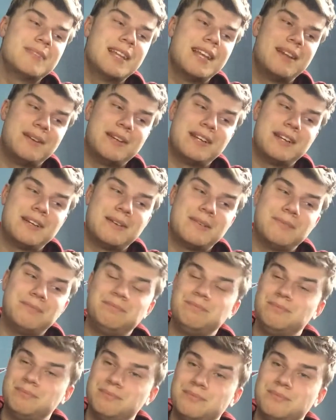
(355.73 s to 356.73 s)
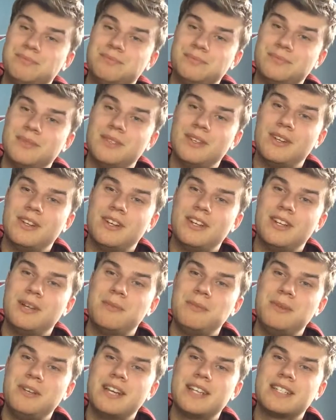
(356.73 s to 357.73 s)
and I'll
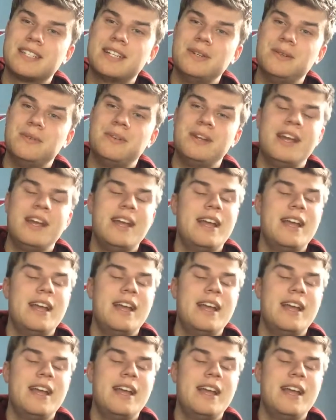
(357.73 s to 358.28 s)
help you guys out.